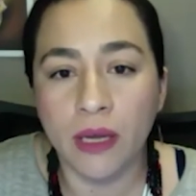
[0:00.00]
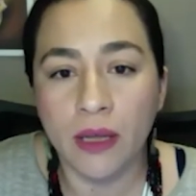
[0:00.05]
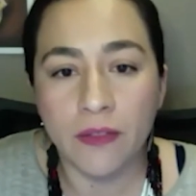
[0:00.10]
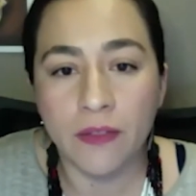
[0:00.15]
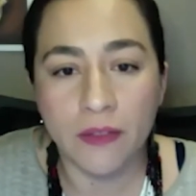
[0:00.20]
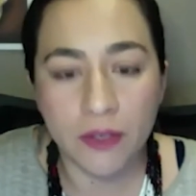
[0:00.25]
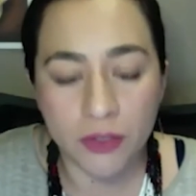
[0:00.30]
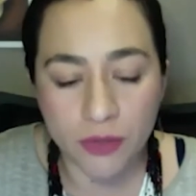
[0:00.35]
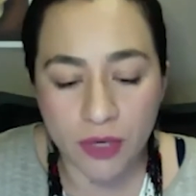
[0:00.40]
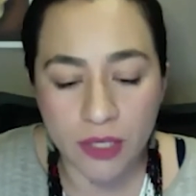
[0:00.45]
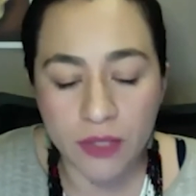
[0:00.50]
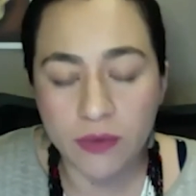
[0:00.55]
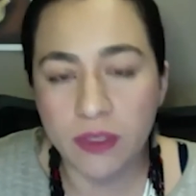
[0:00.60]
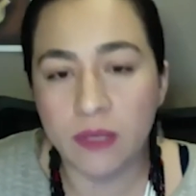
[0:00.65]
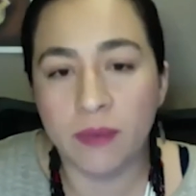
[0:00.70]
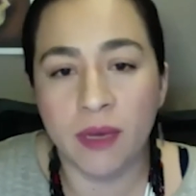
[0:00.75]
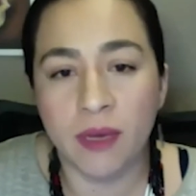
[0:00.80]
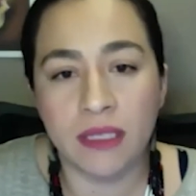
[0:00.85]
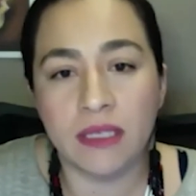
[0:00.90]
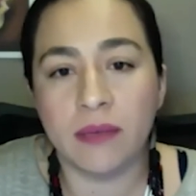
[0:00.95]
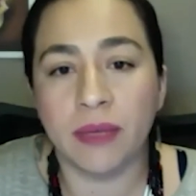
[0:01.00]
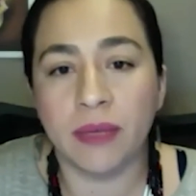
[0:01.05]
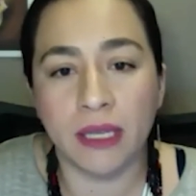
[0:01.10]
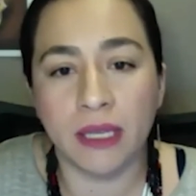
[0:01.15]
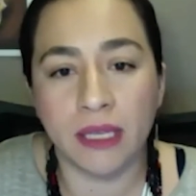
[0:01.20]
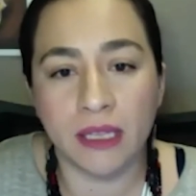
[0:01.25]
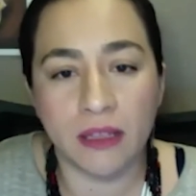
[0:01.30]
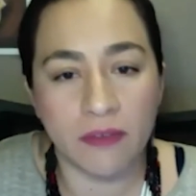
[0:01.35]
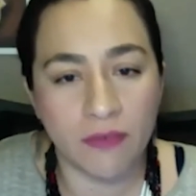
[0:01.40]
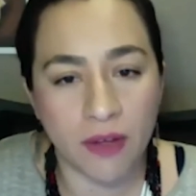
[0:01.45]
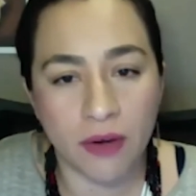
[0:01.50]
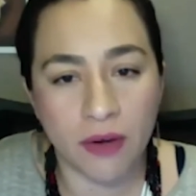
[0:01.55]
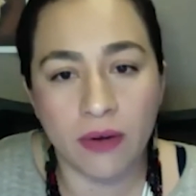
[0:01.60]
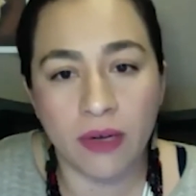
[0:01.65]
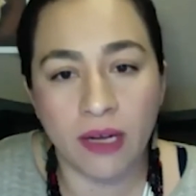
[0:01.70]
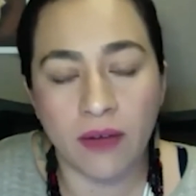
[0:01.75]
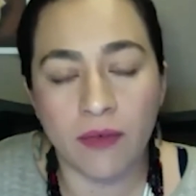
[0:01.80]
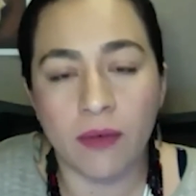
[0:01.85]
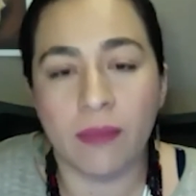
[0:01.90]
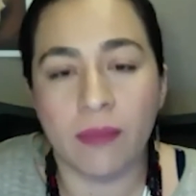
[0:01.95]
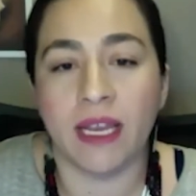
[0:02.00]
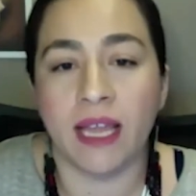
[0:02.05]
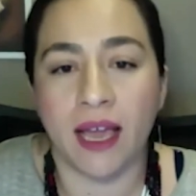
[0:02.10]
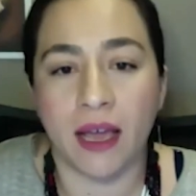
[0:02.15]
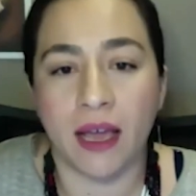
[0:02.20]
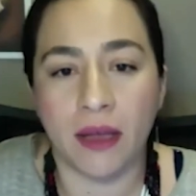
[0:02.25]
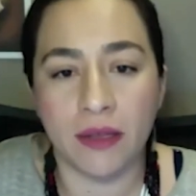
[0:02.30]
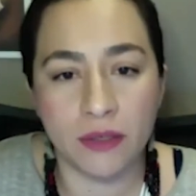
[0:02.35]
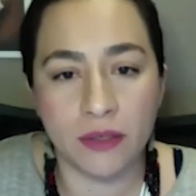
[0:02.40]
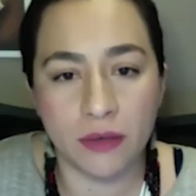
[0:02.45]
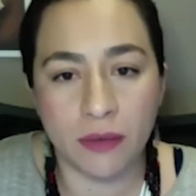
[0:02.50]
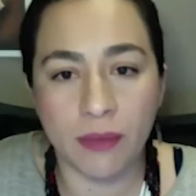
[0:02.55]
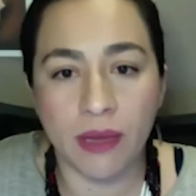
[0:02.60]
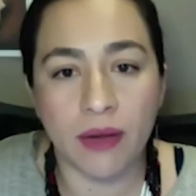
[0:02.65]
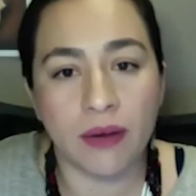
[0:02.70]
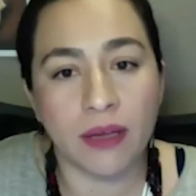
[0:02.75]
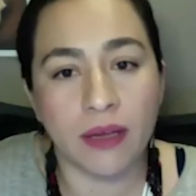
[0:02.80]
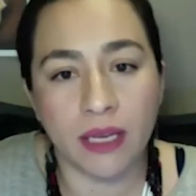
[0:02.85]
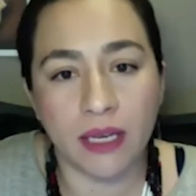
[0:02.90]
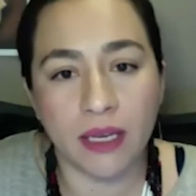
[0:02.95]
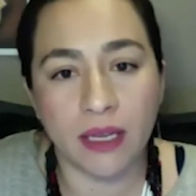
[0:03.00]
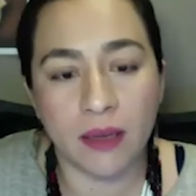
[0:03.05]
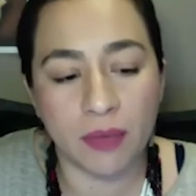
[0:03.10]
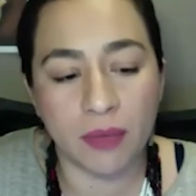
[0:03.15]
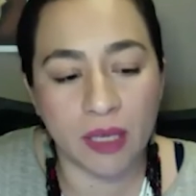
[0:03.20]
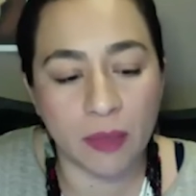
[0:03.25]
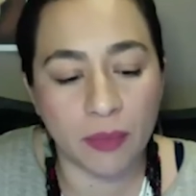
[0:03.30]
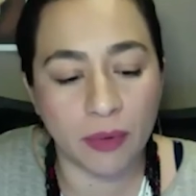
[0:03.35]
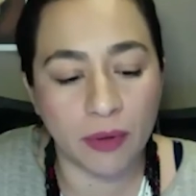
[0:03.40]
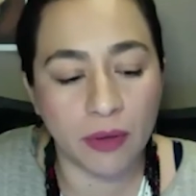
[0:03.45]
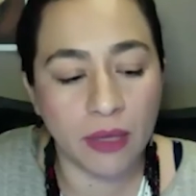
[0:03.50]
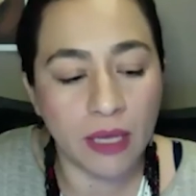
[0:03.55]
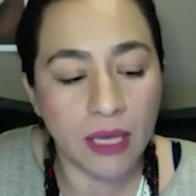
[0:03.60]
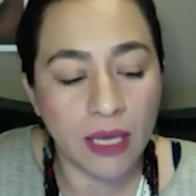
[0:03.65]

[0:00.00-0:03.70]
The trust responsibility the federal government has to American Indian people